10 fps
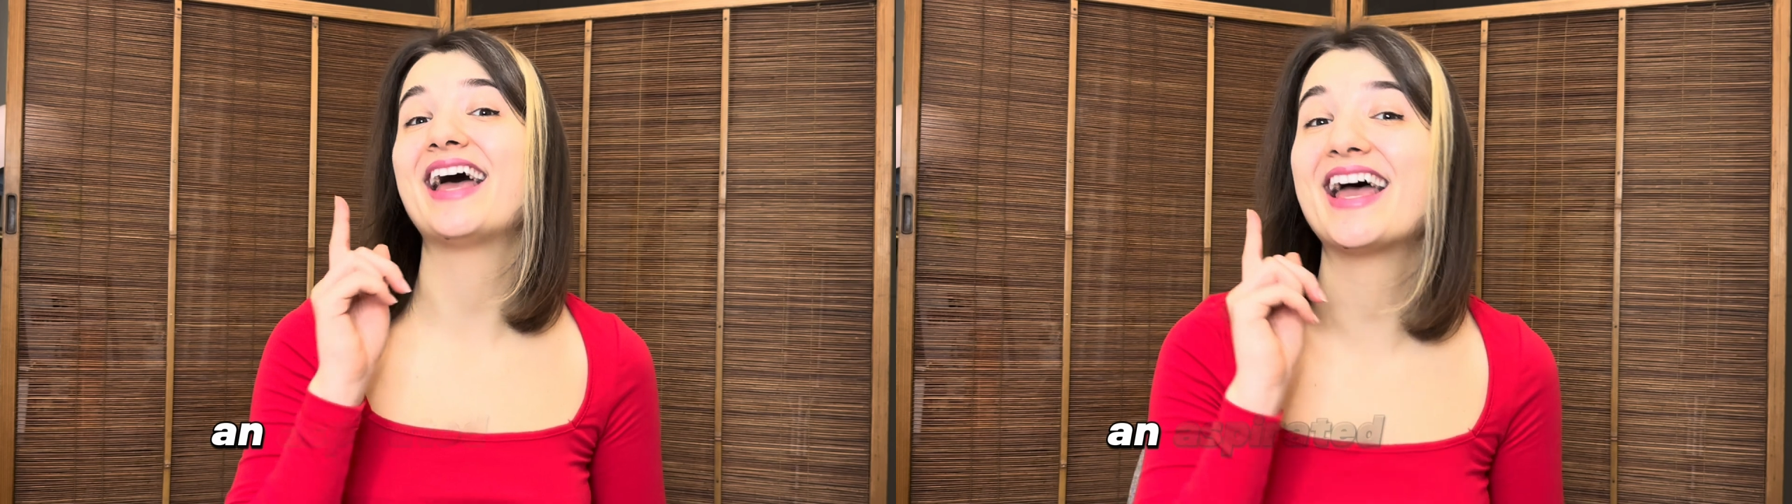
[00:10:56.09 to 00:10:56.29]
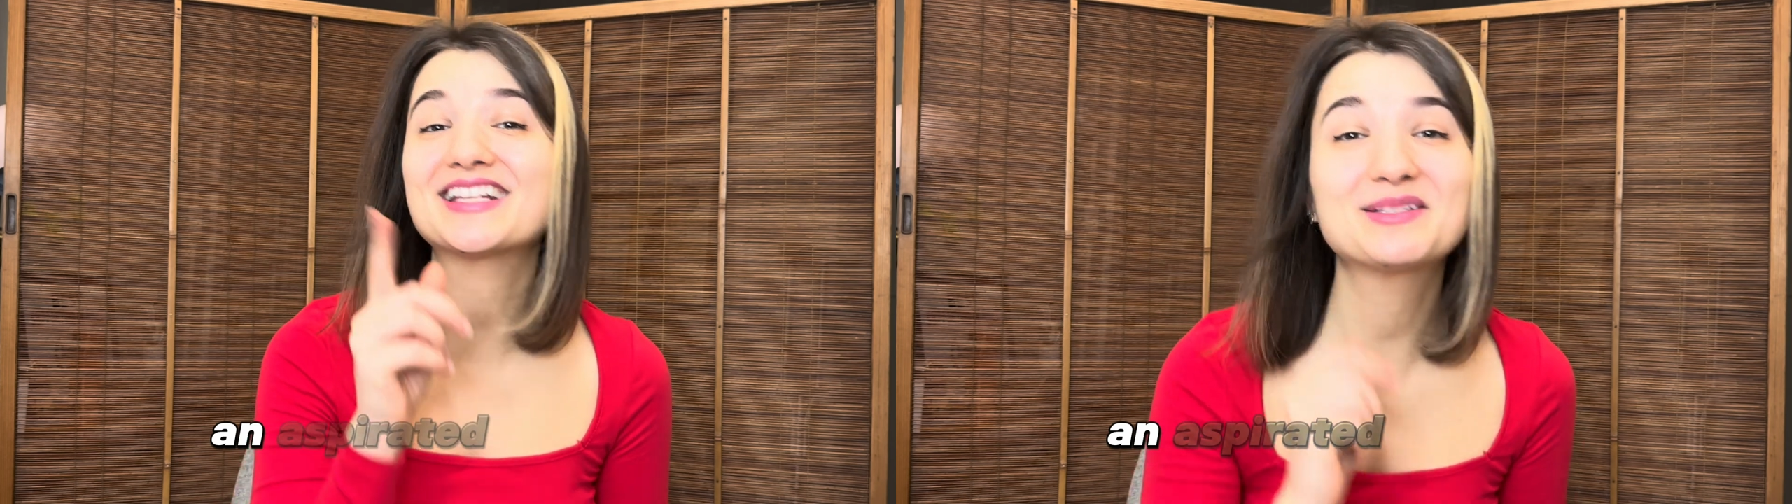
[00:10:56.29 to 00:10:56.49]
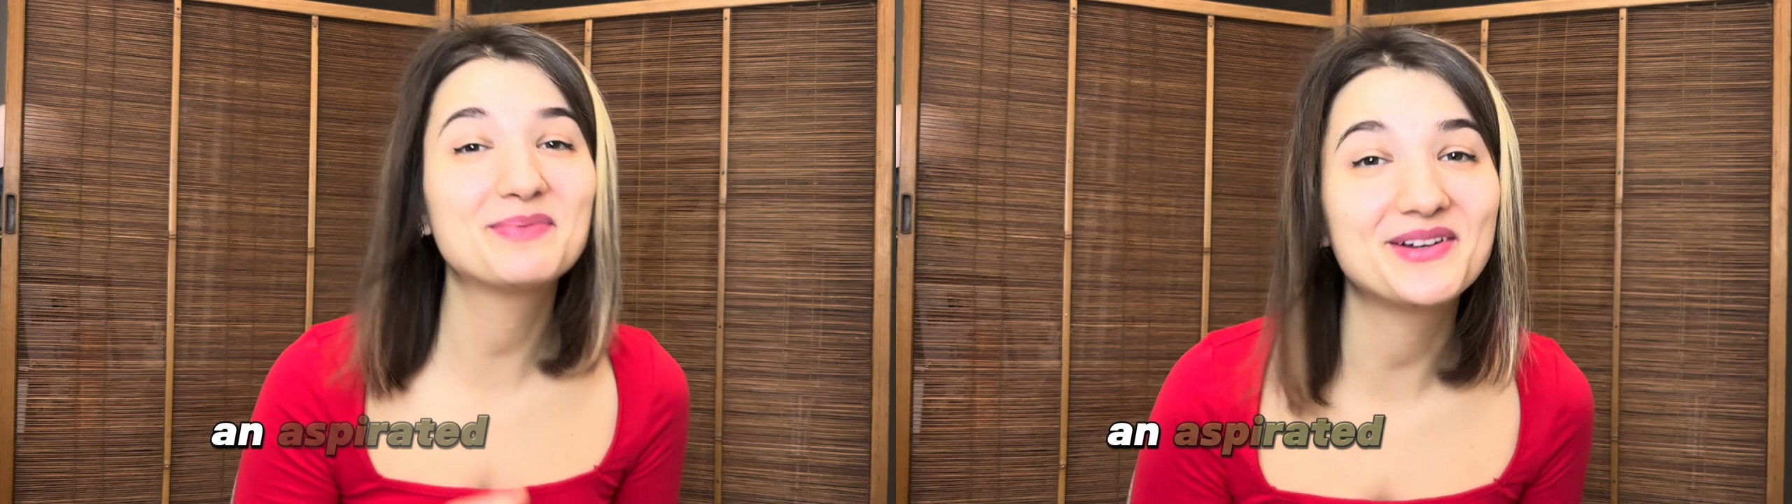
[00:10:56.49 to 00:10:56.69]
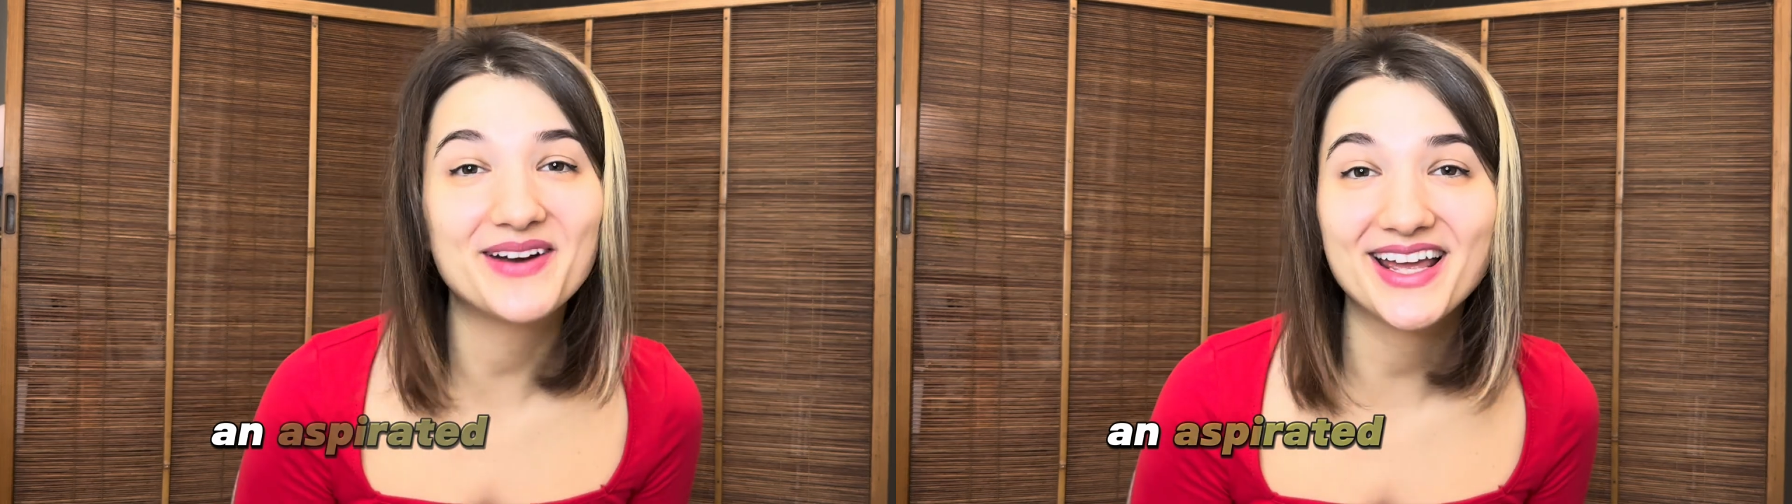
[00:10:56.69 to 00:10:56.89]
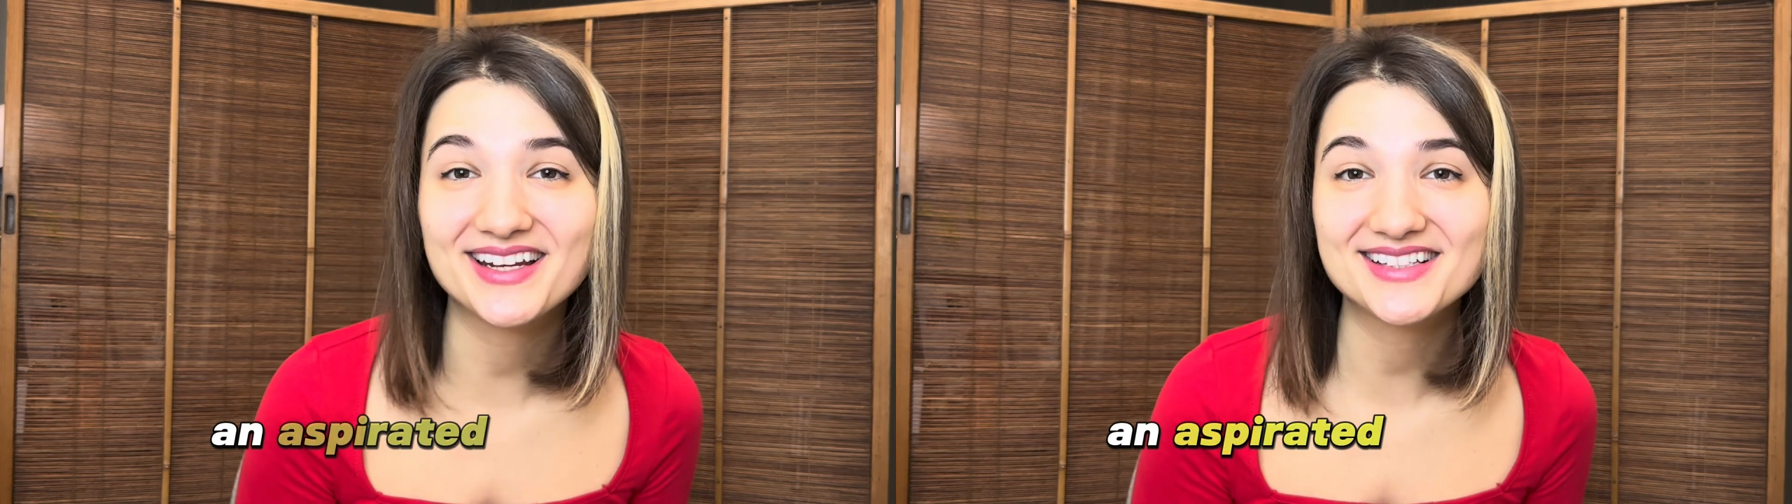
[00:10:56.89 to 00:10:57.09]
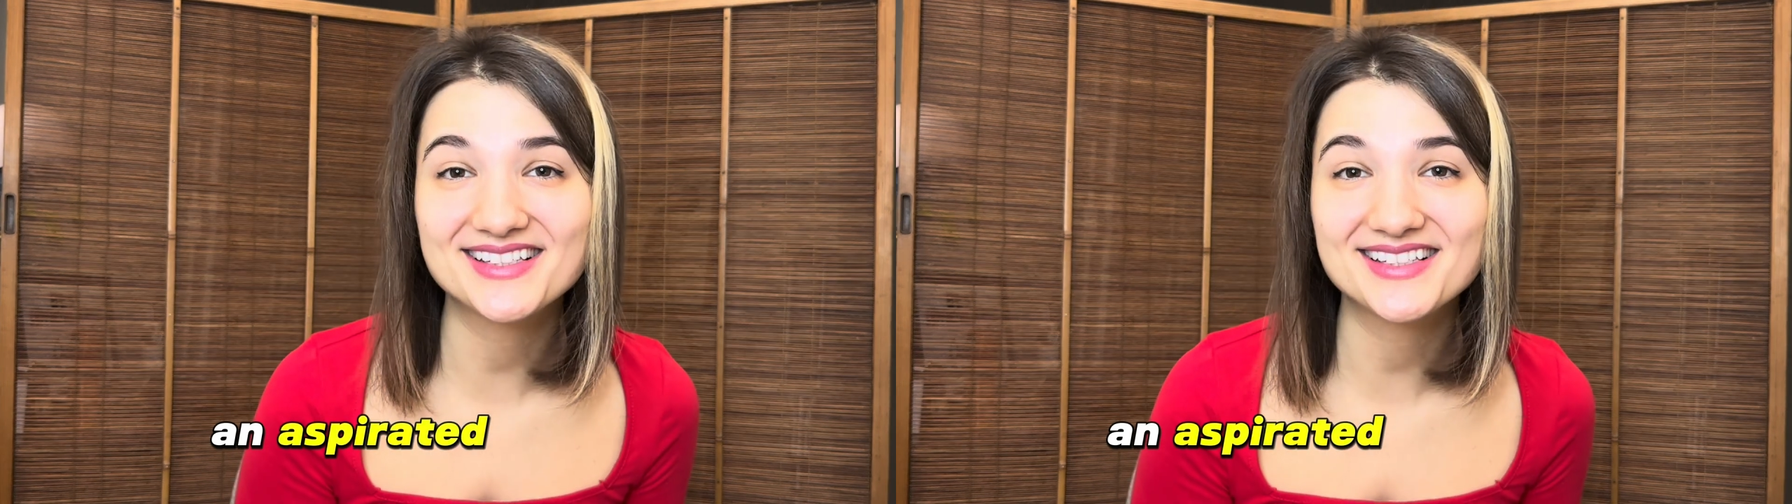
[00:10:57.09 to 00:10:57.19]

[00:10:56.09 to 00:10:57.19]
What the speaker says: aspirated